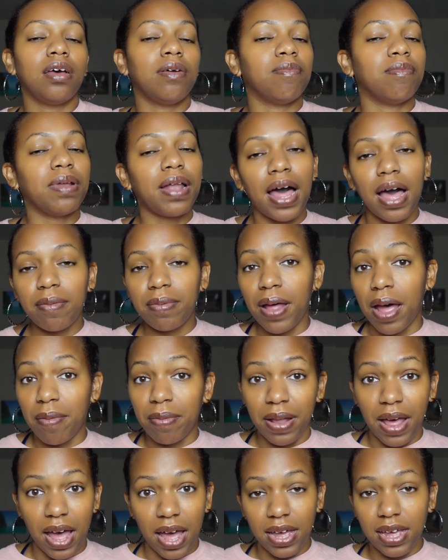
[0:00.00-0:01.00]
blah, blah,
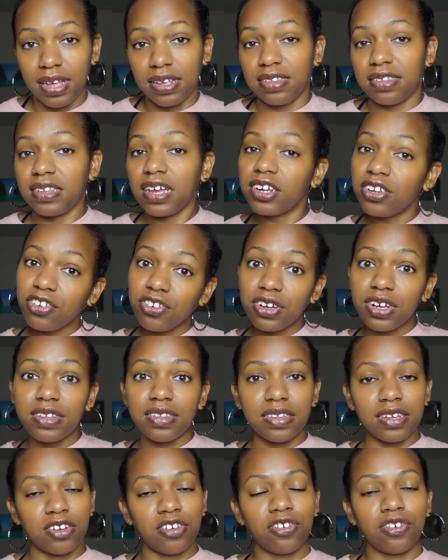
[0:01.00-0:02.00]
blah, etc.,
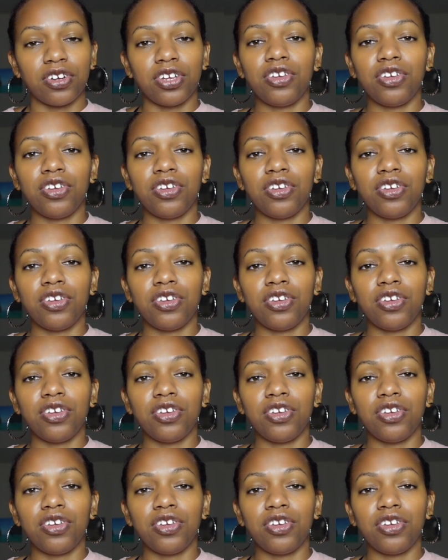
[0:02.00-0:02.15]
etc.